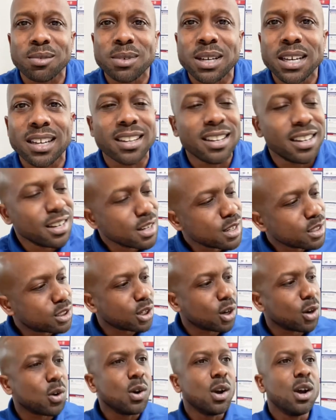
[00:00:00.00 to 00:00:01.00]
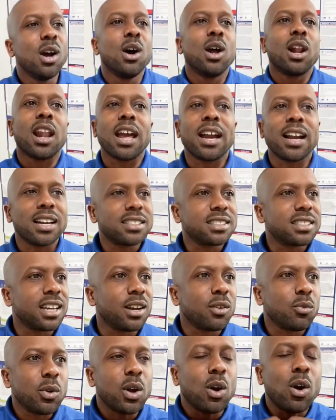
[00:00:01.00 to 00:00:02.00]
what I mean? So, like I
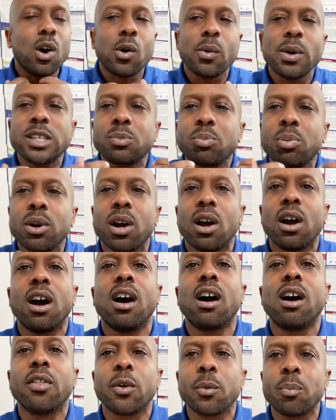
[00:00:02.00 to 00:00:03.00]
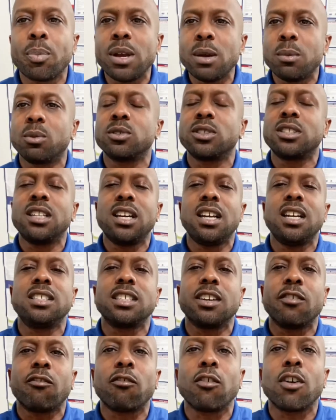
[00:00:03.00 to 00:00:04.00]
said, we always put other people's
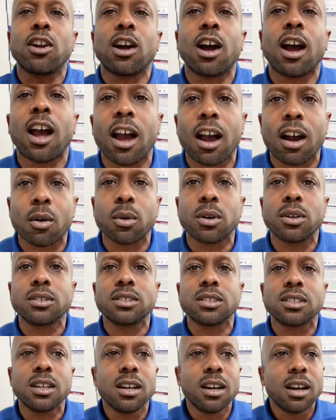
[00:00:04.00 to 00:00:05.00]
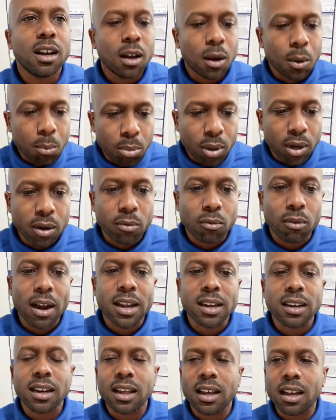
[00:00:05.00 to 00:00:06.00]
needs in front of ours. But
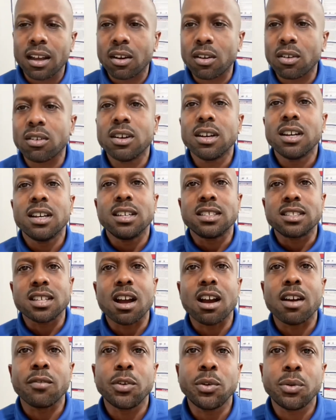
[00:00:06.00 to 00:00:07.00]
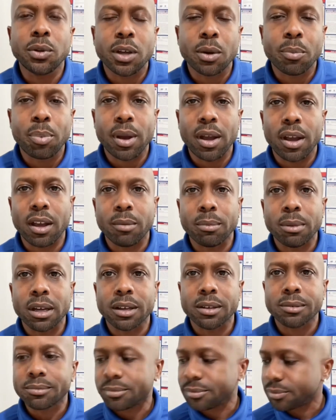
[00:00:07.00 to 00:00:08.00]
right now, it's time for you to get paid,
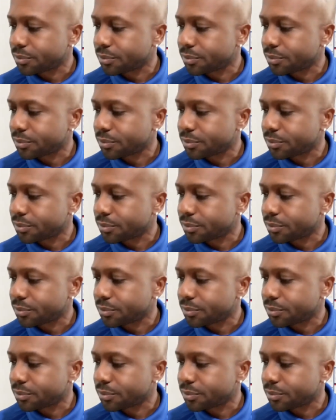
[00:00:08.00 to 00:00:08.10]
man.